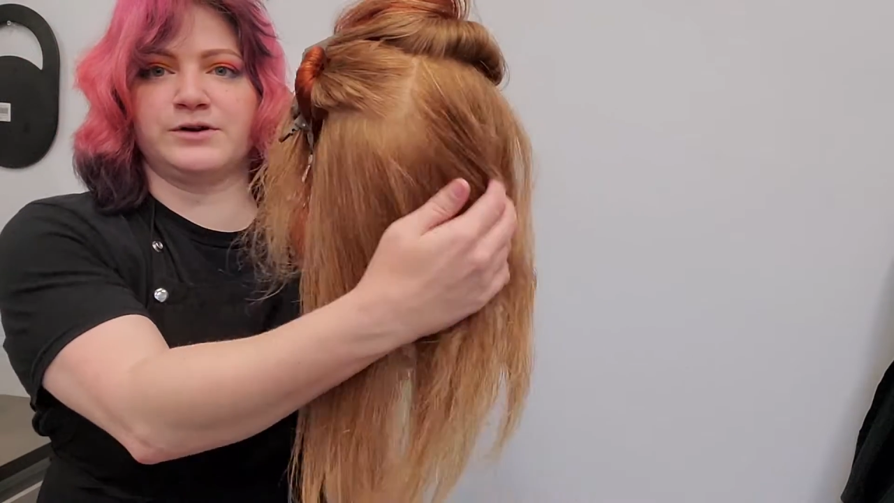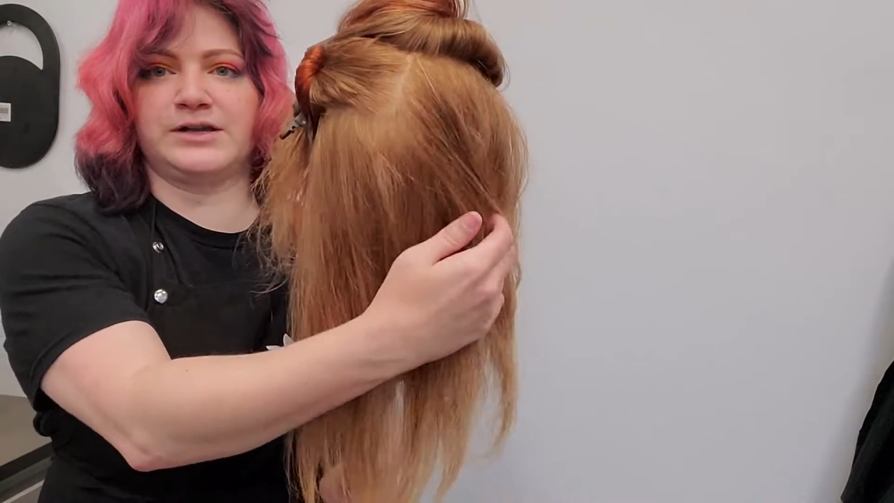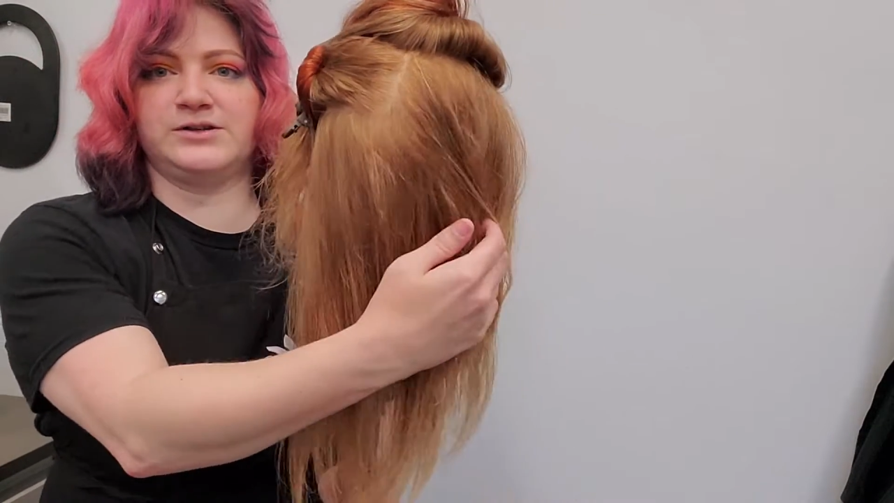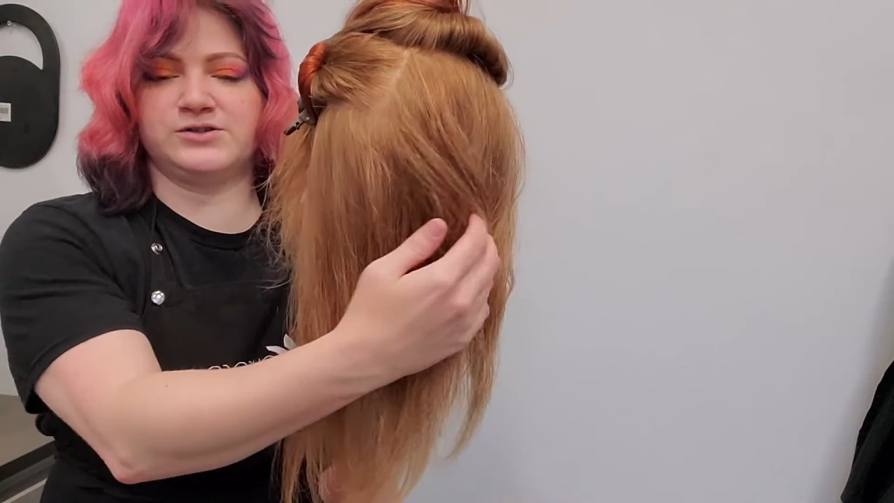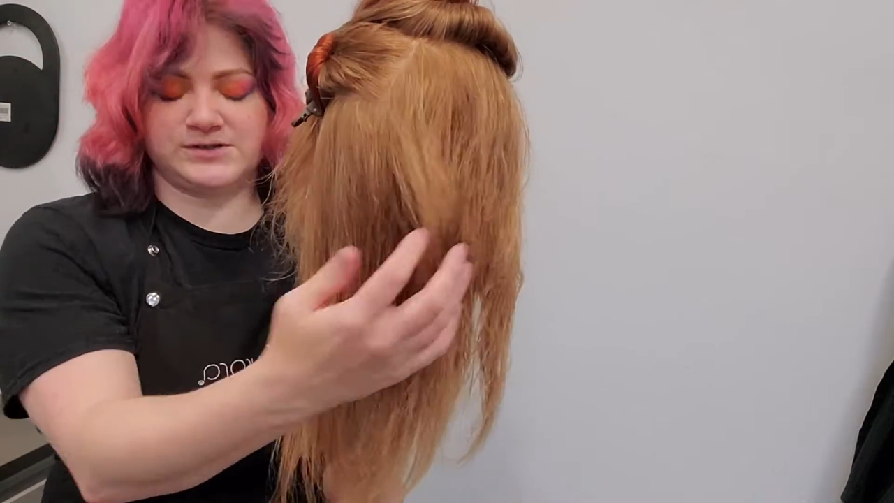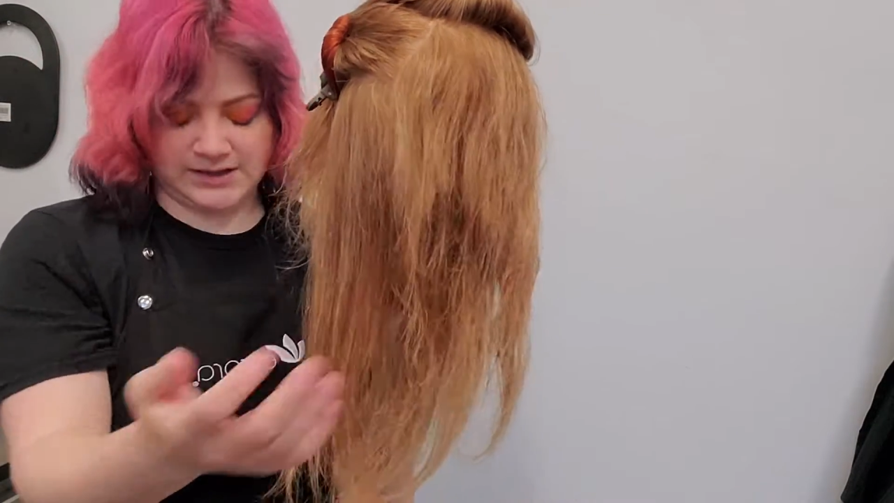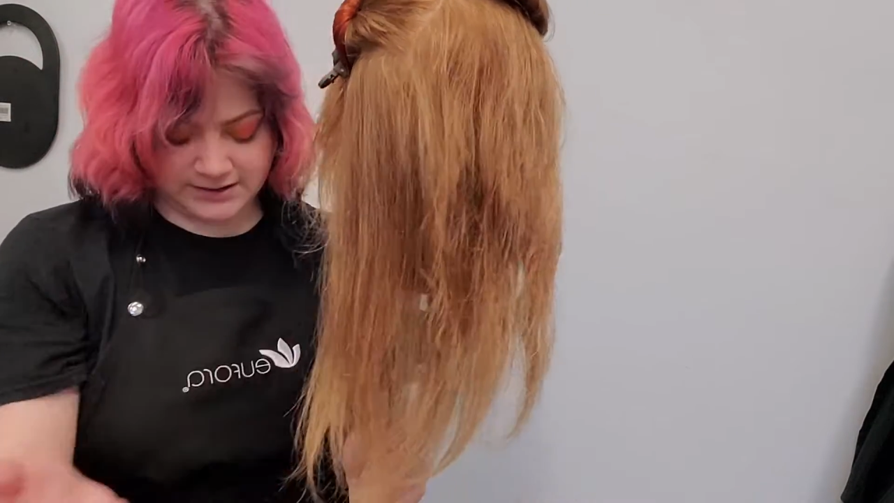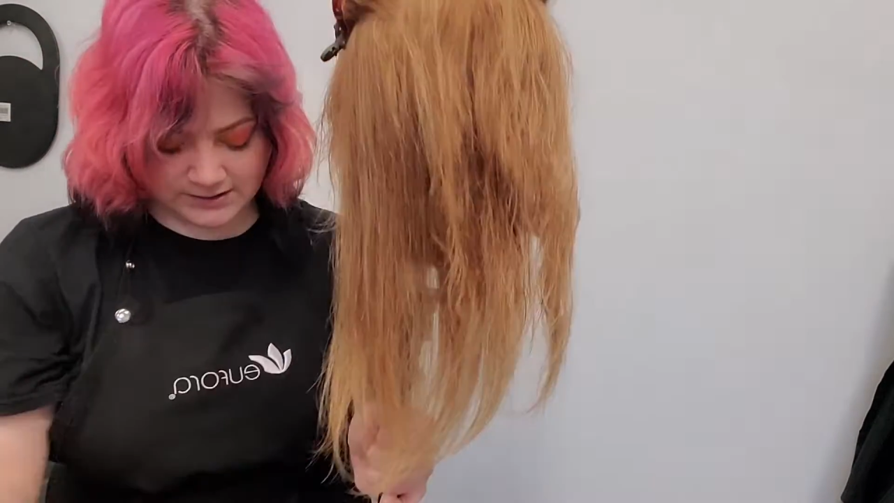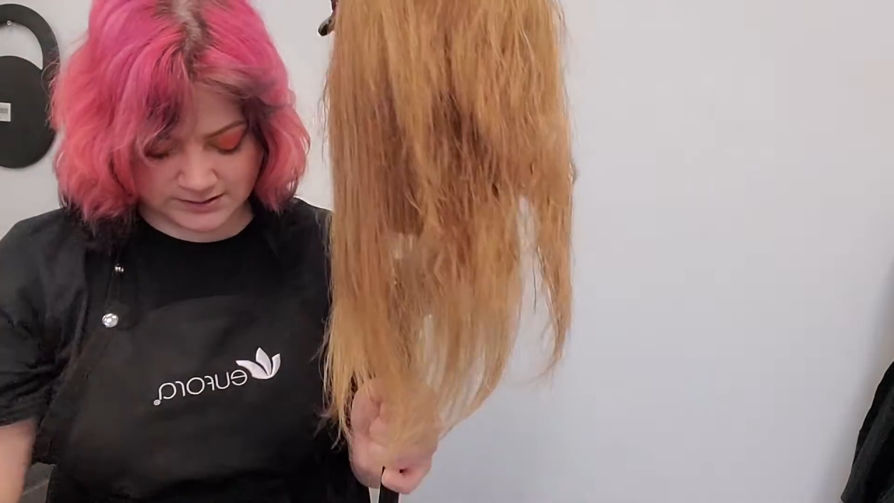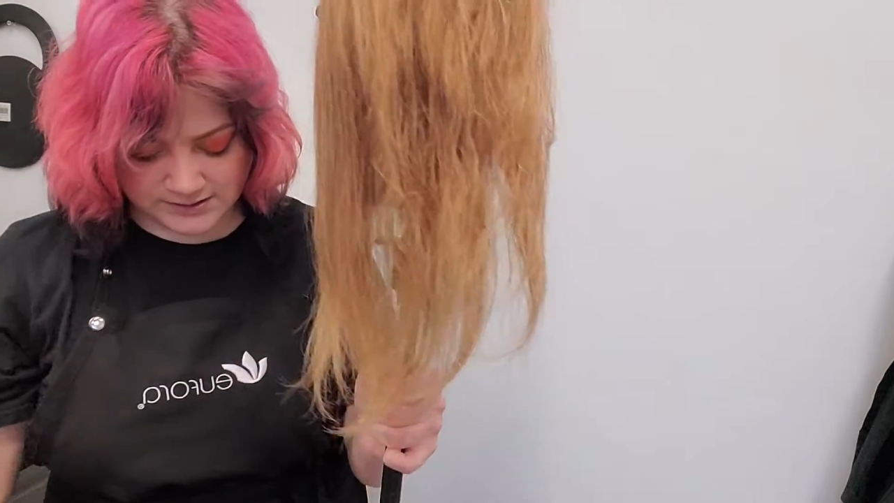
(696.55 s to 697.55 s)
each
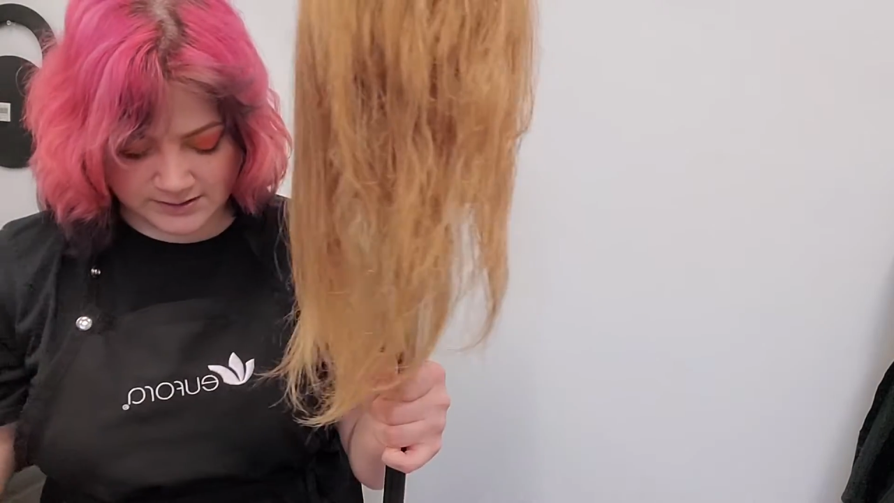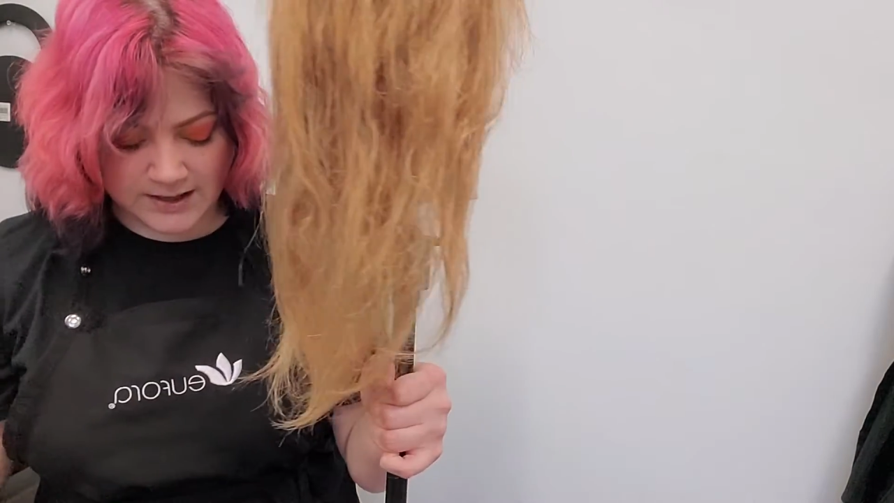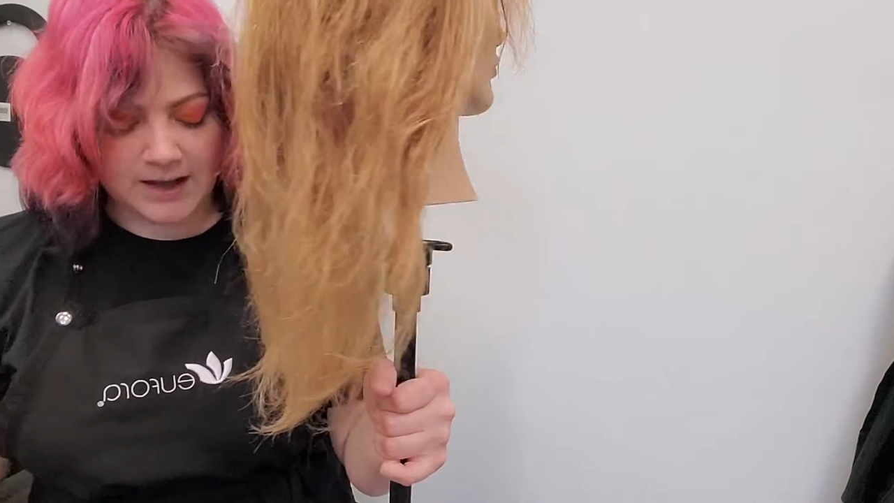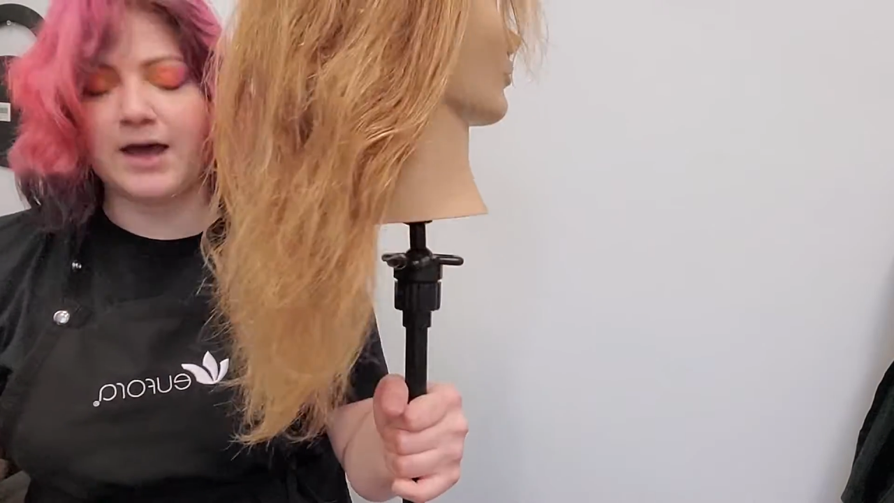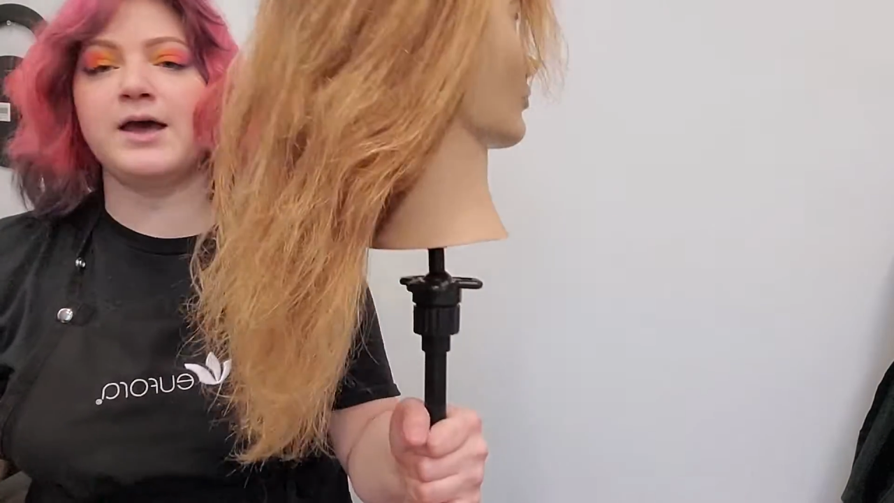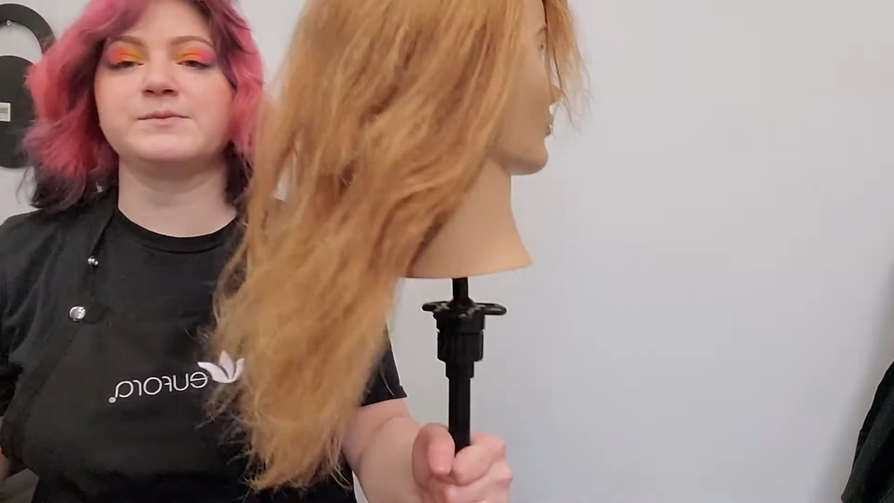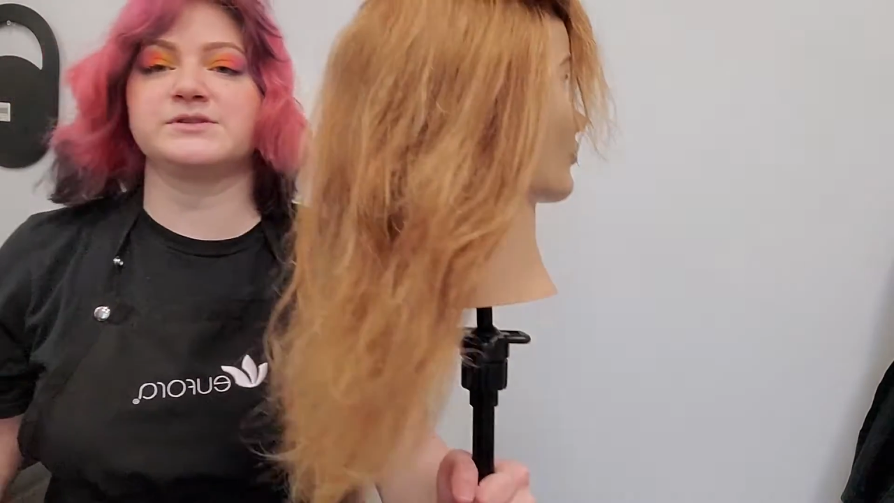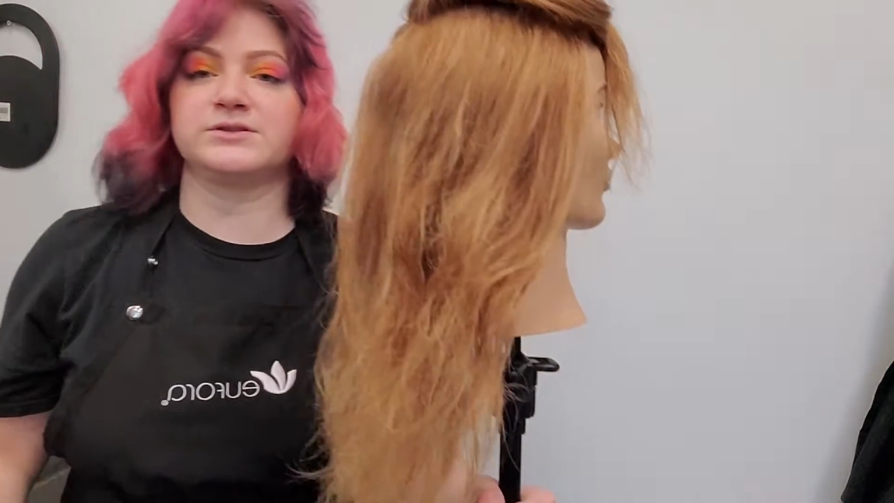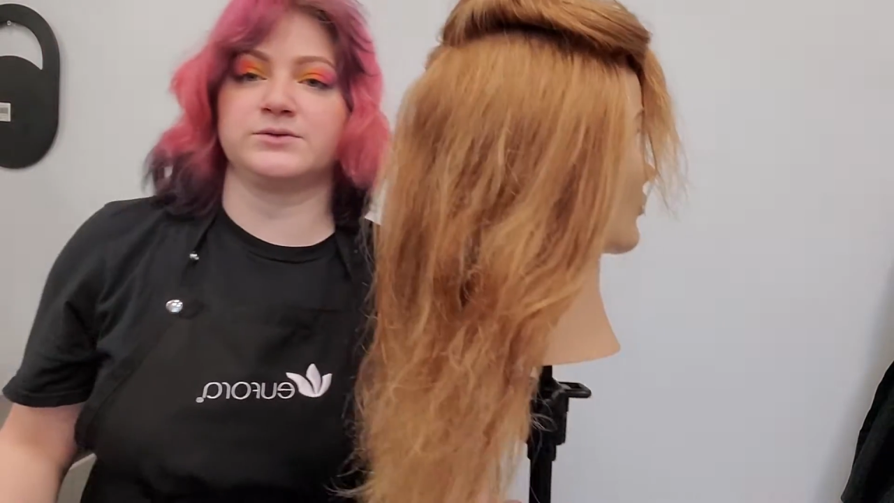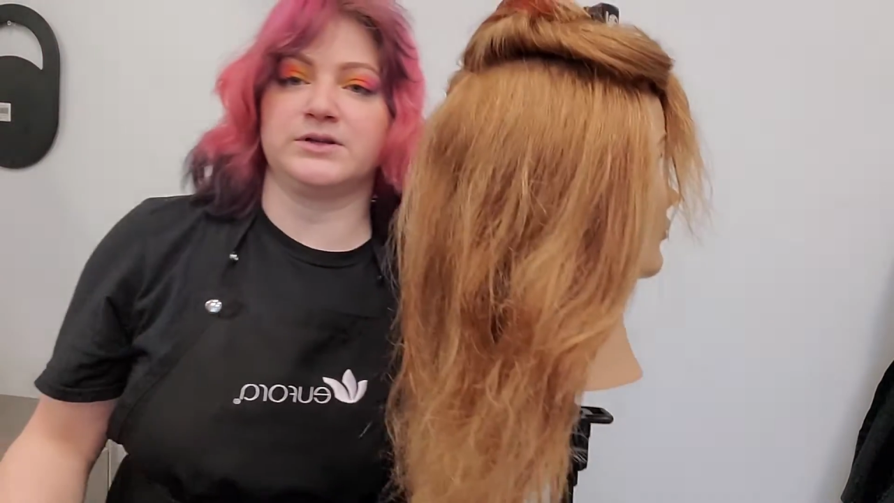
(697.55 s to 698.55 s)
side,
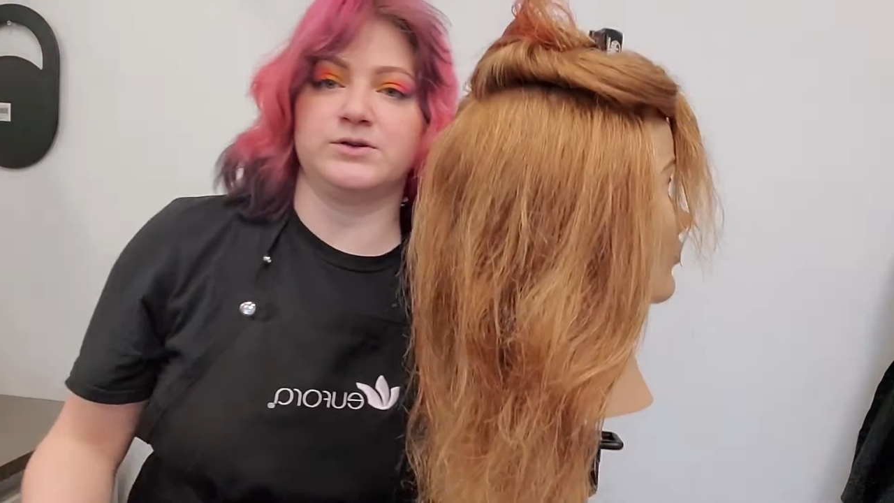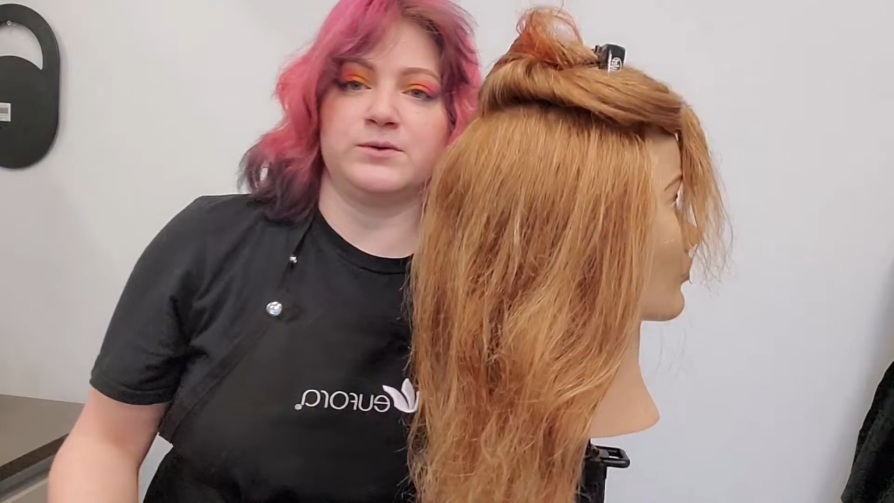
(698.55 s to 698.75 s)
absolutely do